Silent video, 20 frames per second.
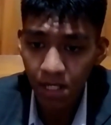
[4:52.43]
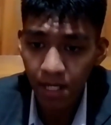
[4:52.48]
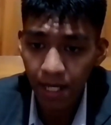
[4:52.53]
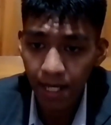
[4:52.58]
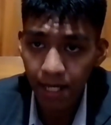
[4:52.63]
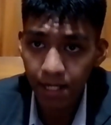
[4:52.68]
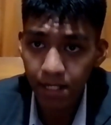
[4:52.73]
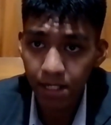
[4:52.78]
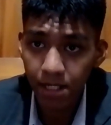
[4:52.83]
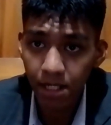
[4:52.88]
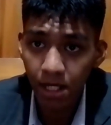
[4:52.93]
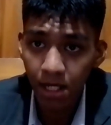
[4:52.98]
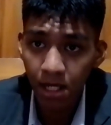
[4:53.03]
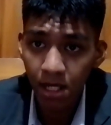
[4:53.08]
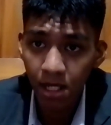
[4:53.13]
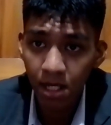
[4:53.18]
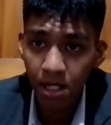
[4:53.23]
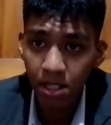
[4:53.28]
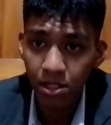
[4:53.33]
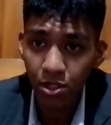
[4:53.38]
And
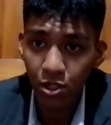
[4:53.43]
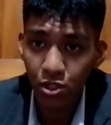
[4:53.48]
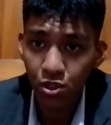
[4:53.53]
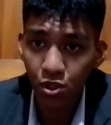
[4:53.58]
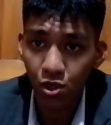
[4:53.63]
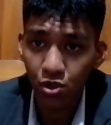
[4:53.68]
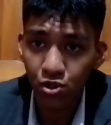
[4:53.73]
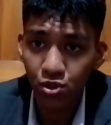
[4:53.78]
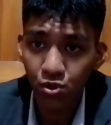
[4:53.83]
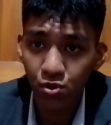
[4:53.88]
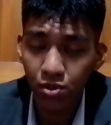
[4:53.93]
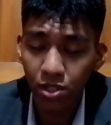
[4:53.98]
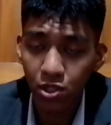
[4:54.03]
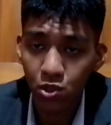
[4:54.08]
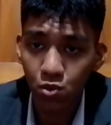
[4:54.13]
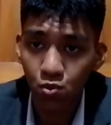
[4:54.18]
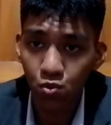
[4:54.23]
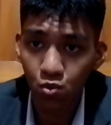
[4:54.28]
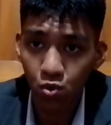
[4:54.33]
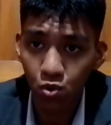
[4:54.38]
there's also
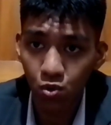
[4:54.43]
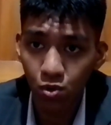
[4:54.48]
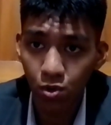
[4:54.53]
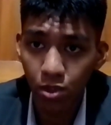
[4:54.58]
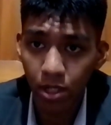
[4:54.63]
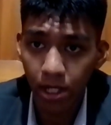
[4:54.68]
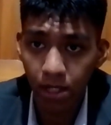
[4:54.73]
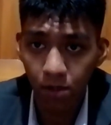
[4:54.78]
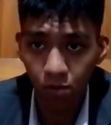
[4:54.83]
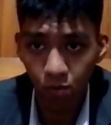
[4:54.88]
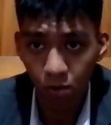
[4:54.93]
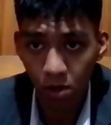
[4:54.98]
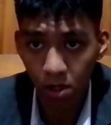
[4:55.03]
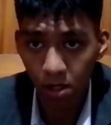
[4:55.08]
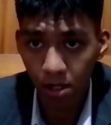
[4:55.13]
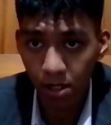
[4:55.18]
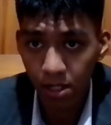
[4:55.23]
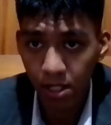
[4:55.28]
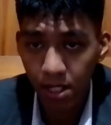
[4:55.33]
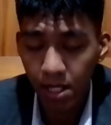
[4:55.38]
this rule in
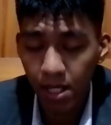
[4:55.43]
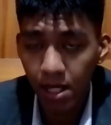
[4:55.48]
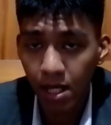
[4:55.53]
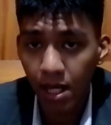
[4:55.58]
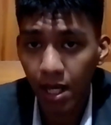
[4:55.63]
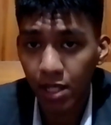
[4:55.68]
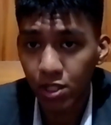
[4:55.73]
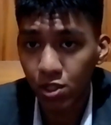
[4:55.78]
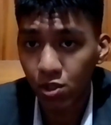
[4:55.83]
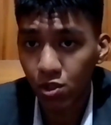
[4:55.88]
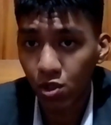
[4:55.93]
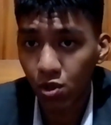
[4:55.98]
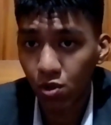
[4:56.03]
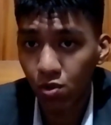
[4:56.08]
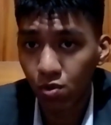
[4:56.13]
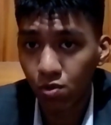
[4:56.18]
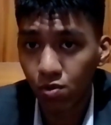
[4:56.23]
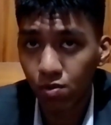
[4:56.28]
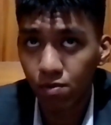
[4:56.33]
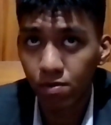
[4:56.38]
war. As you
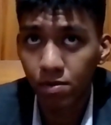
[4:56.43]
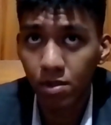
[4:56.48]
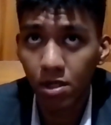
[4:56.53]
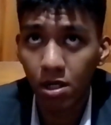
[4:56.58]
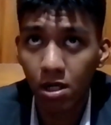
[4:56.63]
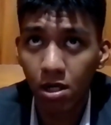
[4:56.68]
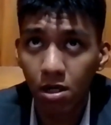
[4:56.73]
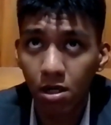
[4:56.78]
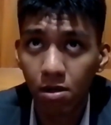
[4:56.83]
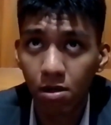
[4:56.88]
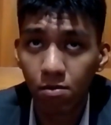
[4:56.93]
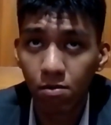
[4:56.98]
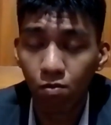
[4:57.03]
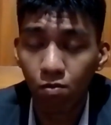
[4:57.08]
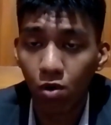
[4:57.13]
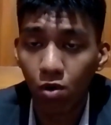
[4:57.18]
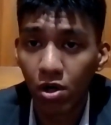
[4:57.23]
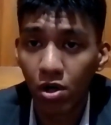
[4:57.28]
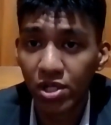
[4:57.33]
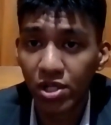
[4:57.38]
know,
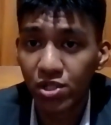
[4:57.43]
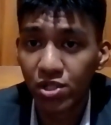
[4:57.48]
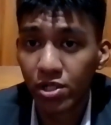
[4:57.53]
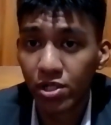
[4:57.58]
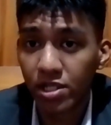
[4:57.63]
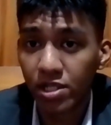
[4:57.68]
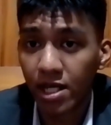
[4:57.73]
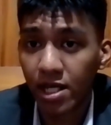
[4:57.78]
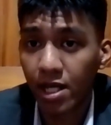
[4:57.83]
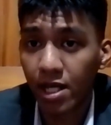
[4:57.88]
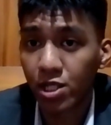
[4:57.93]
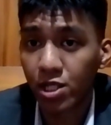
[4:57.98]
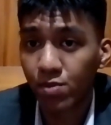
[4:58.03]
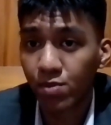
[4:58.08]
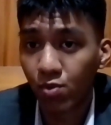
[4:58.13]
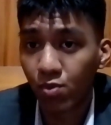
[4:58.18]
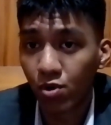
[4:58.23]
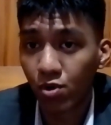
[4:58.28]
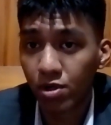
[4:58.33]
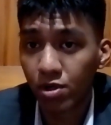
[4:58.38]
war is just like a
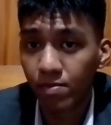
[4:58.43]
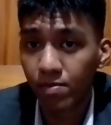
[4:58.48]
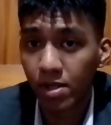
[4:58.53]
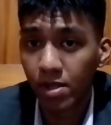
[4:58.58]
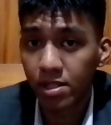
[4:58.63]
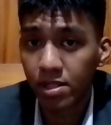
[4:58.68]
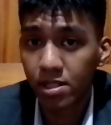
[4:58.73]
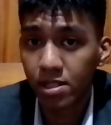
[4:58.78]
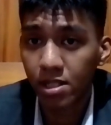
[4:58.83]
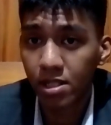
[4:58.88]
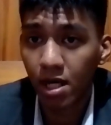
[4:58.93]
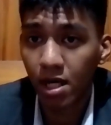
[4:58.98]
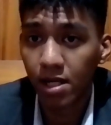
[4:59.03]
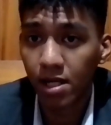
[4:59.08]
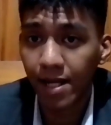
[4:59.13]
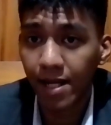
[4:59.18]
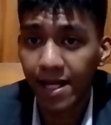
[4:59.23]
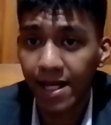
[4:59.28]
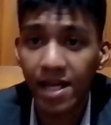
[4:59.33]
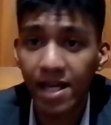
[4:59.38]
sport, but
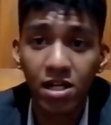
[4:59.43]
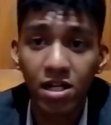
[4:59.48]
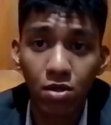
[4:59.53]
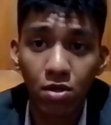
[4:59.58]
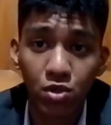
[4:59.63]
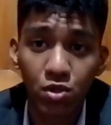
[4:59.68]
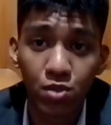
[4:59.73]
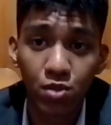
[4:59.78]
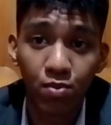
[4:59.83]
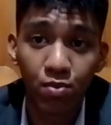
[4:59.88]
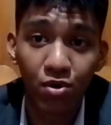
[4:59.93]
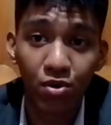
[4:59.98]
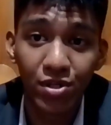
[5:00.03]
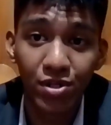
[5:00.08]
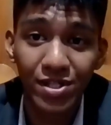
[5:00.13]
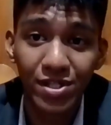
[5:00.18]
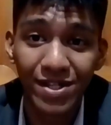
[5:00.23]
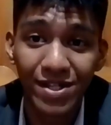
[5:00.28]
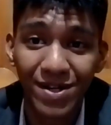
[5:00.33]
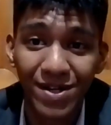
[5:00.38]
unlike any other
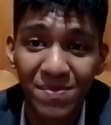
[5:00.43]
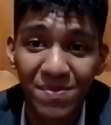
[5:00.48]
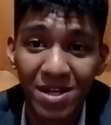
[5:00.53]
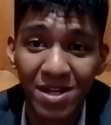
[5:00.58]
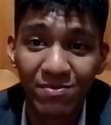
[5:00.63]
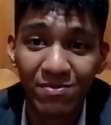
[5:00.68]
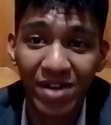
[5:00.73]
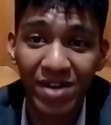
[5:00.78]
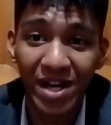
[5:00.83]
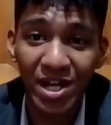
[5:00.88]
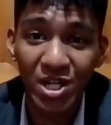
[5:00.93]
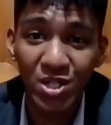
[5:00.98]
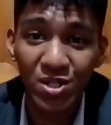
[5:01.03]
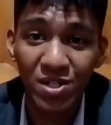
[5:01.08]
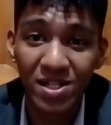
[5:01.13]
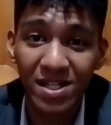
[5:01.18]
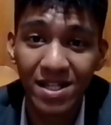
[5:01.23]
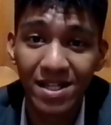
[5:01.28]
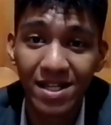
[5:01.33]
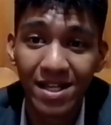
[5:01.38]
sports, people
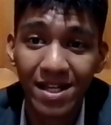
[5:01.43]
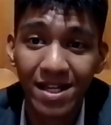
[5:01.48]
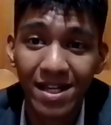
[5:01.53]
actually,